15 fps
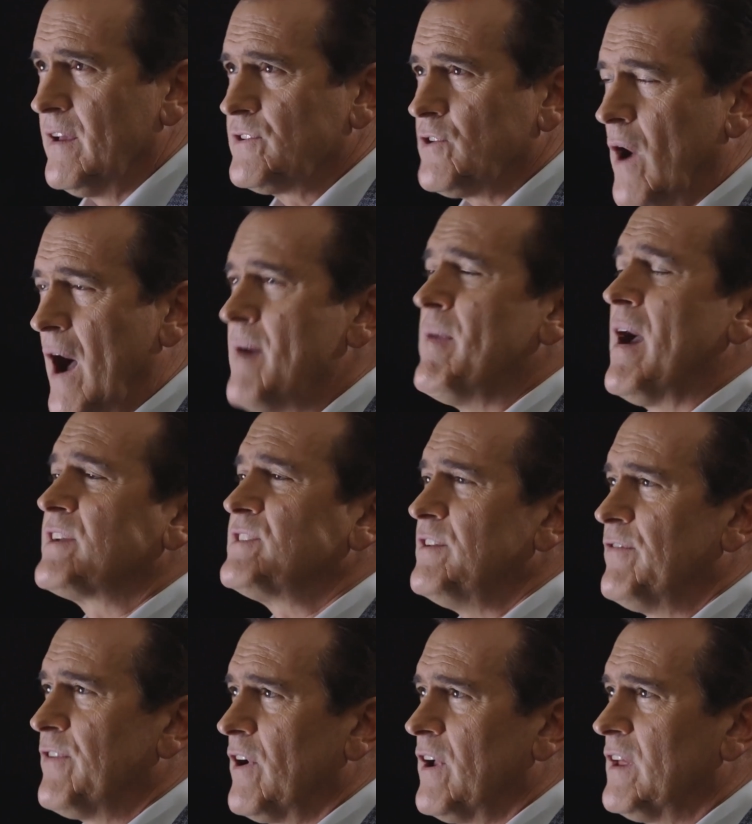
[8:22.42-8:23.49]
So I'm actually
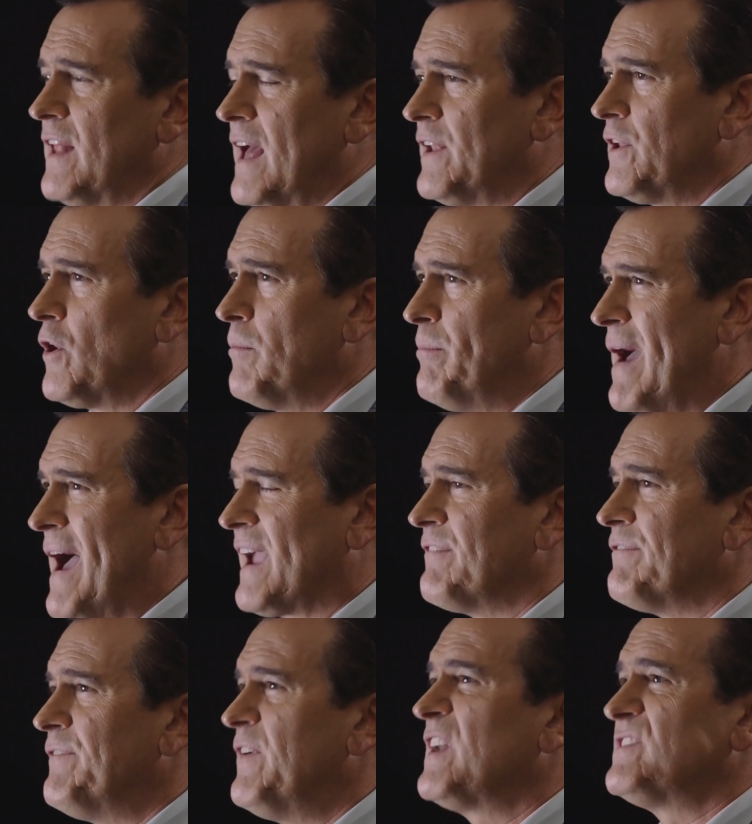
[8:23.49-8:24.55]
very glad to go back
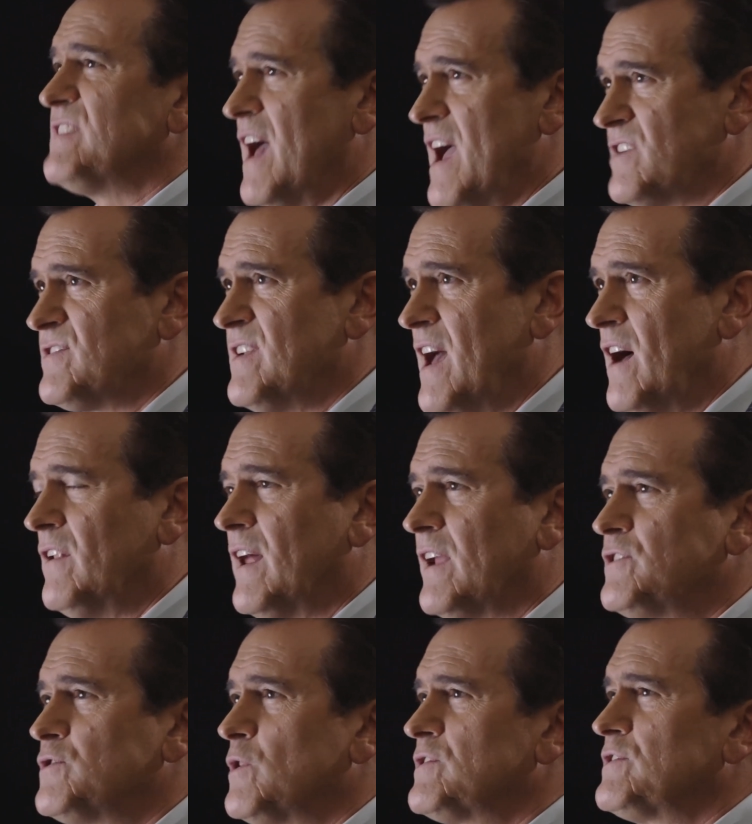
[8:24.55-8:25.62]
and fix Ash now
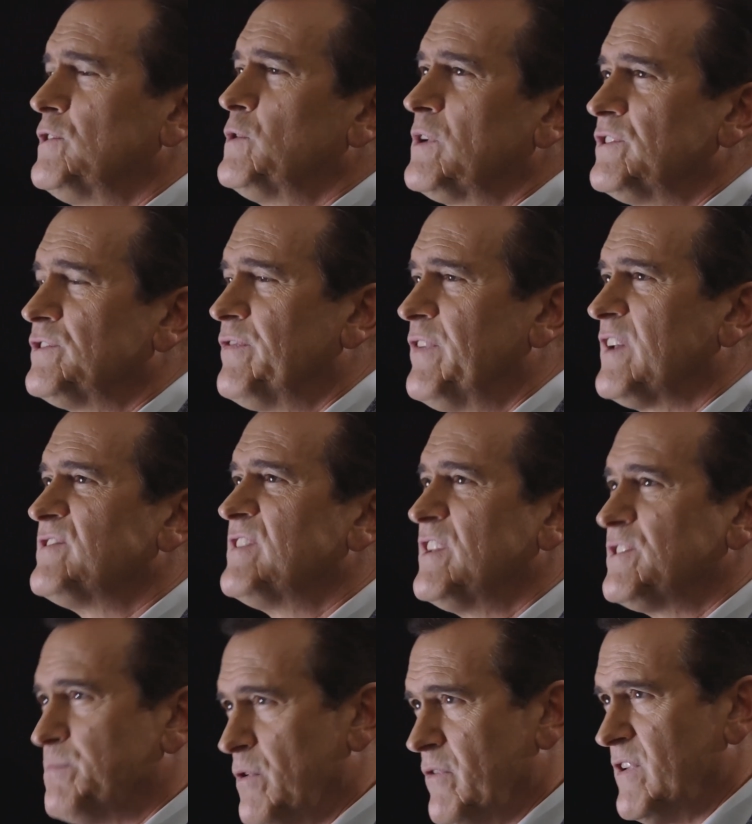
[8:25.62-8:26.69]
like George Lucas fixed
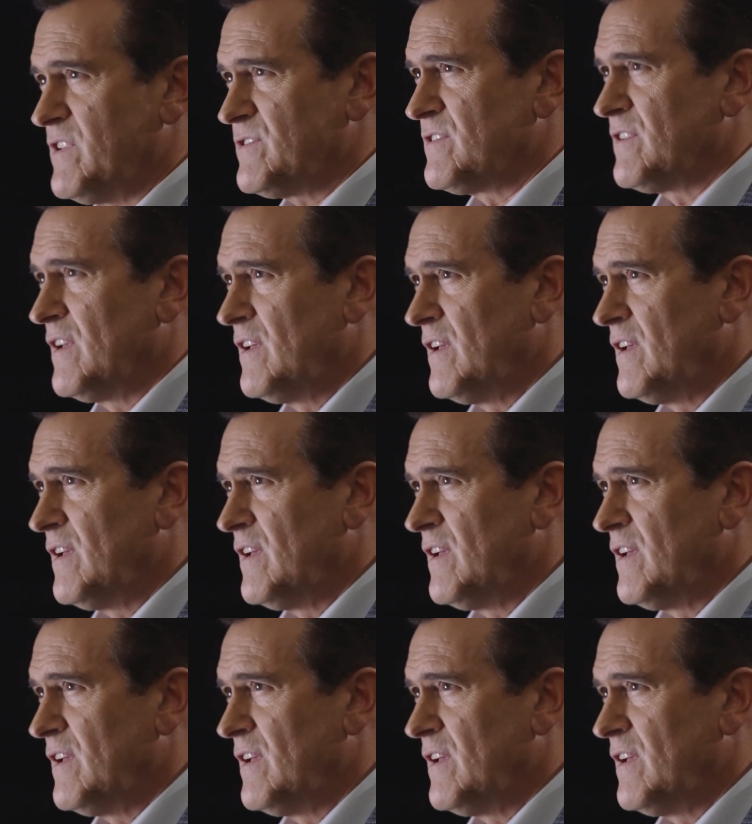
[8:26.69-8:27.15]
his movies.